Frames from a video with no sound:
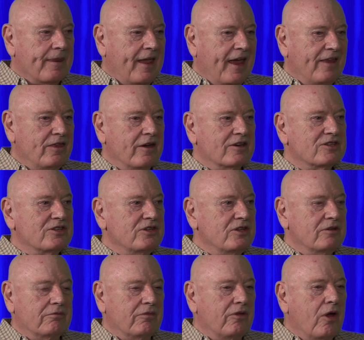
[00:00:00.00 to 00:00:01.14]
And there's
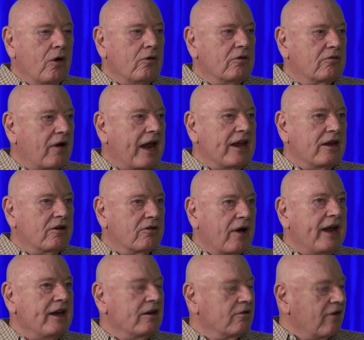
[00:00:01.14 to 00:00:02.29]
no
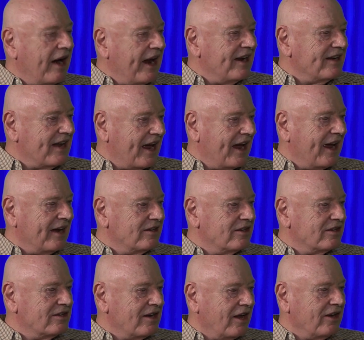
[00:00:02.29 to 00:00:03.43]
great-great-granddad to
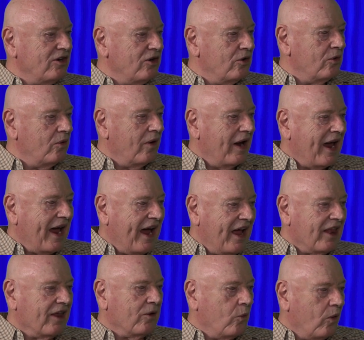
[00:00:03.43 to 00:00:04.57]
tell you
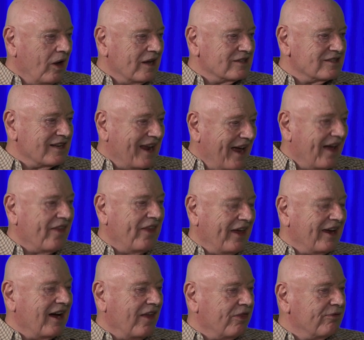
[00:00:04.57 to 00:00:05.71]
how it was and how they
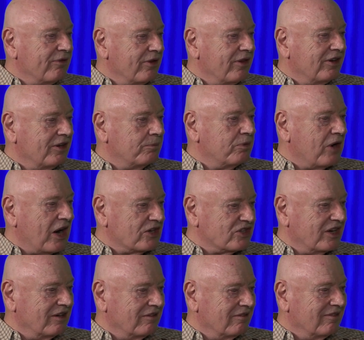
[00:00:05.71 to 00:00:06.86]
got through the
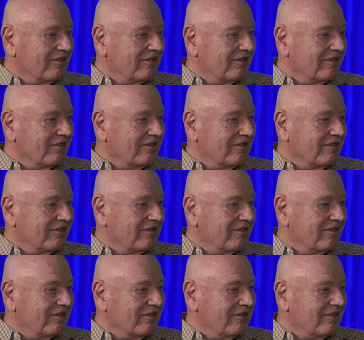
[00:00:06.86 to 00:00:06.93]
Depression.